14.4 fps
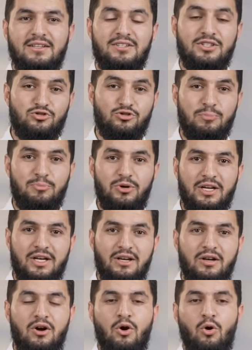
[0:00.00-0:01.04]

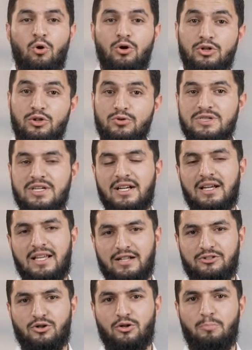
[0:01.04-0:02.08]
distributing, or using
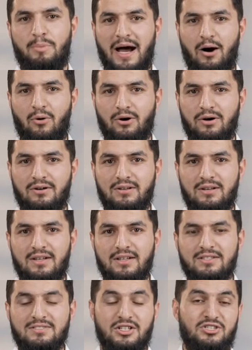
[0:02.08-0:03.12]
electrical power,
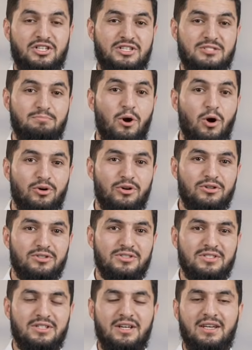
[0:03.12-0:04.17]
such as
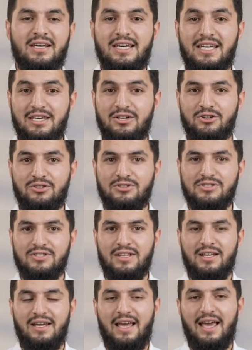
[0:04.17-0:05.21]
motors, heaters,
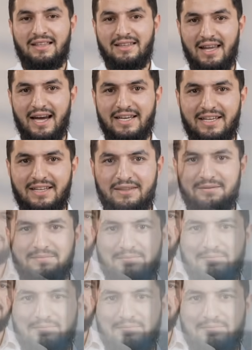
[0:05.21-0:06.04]
and lighting.